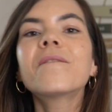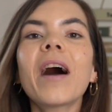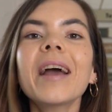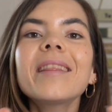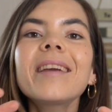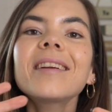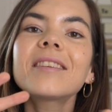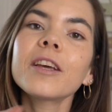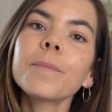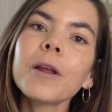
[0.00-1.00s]
Finally,
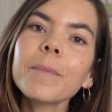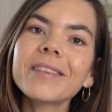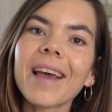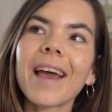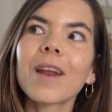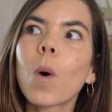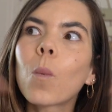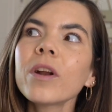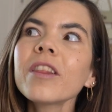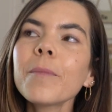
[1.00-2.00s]
tip number 10,
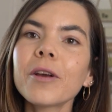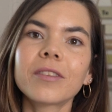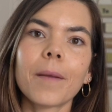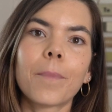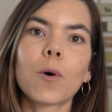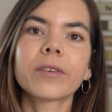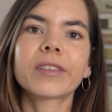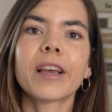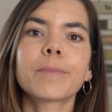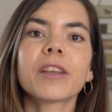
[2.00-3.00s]
one of the most important
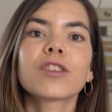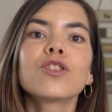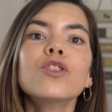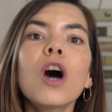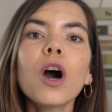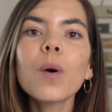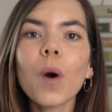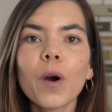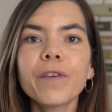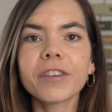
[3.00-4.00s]
tips is no
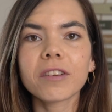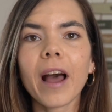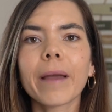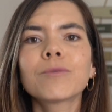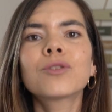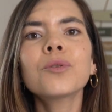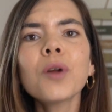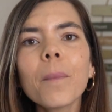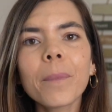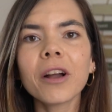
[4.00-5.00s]
overtime. Do
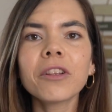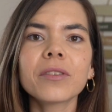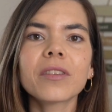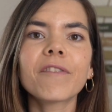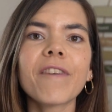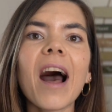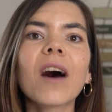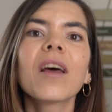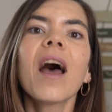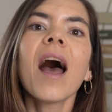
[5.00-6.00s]
not burn yourself
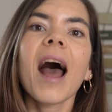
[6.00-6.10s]
out.